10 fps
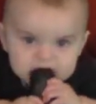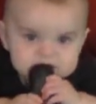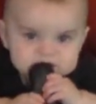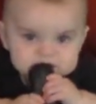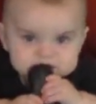10
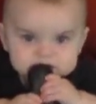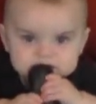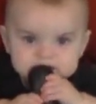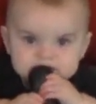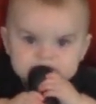months
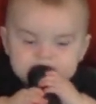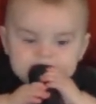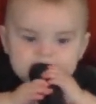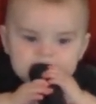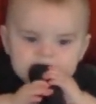
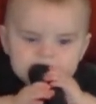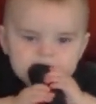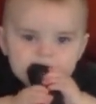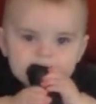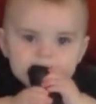
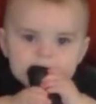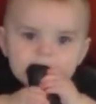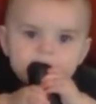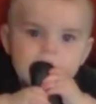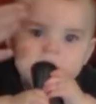old?
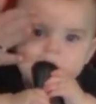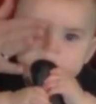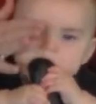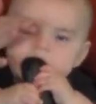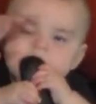Do you have
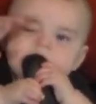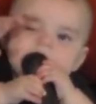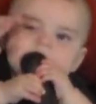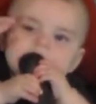food in your